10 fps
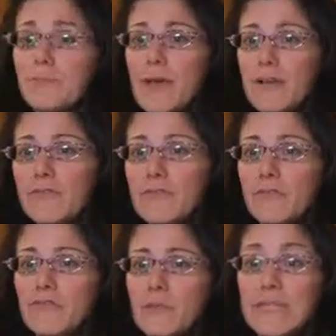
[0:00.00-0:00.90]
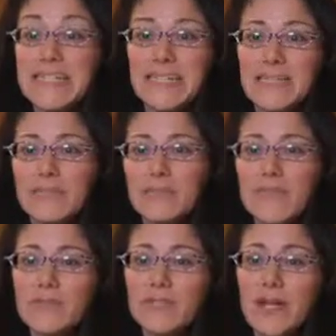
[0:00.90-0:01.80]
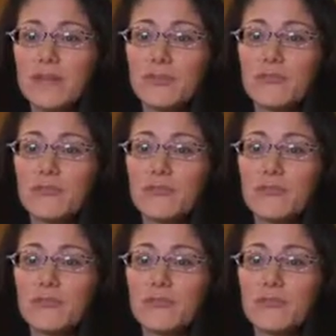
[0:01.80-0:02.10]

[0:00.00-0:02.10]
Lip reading: benefit from intensive lifestyle